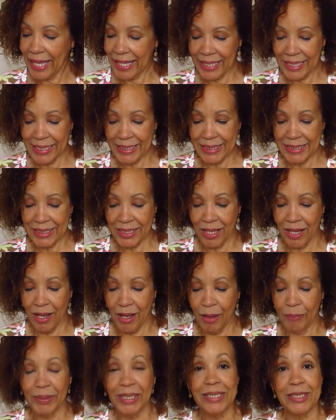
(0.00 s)
It
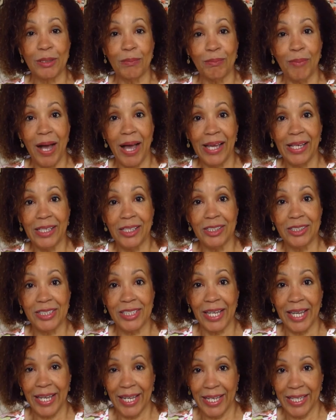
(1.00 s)
um, is a mild
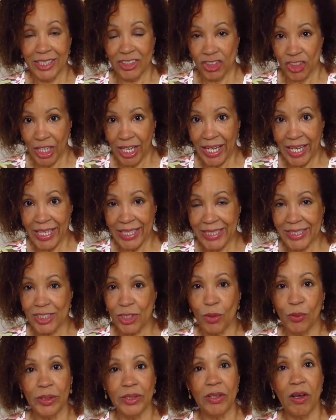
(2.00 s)
A H A,
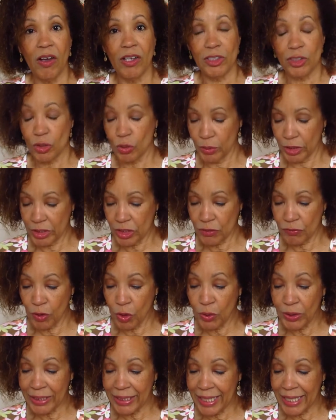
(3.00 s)
so it also
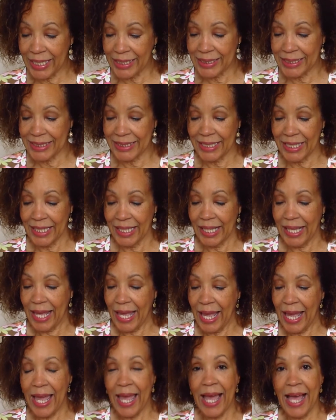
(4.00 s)
exfoliates,
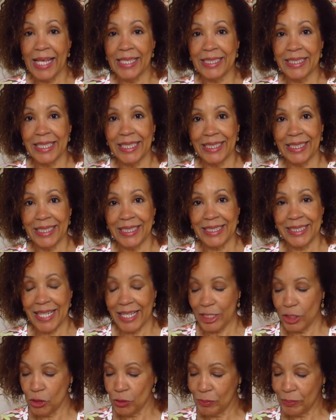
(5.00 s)
and it is
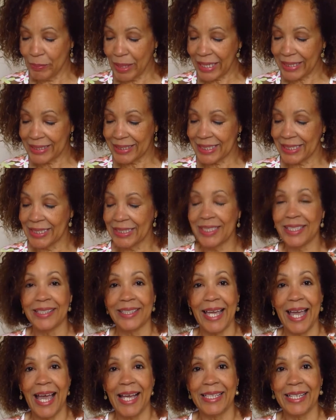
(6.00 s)
a humectant
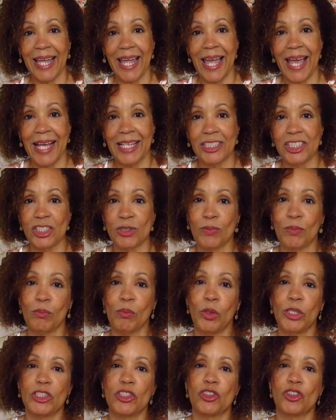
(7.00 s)
that adds
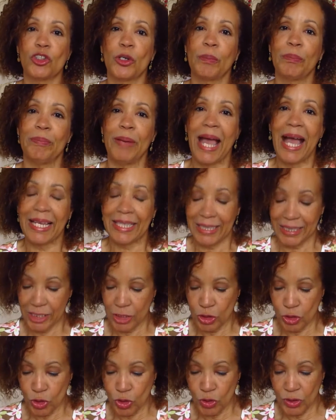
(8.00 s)
moisture back
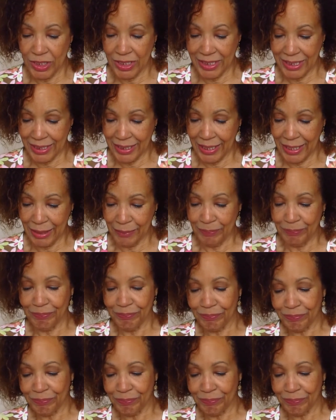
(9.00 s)
into the skin.